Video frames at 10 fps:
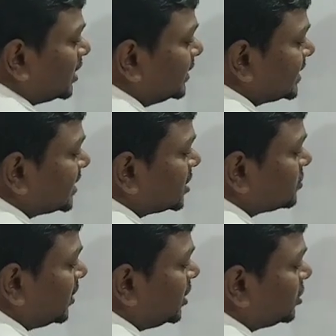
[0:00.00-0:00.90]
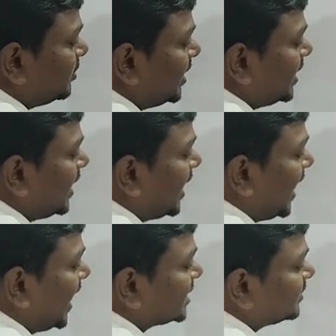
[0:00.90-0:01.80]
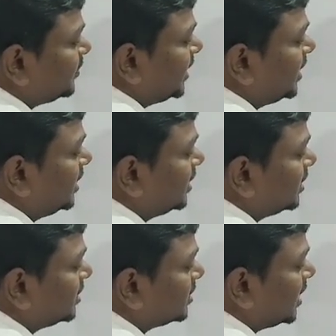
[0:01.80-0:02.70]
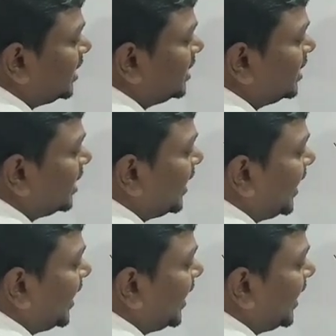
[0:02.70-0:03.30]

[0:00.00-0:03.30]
this is going to be sp3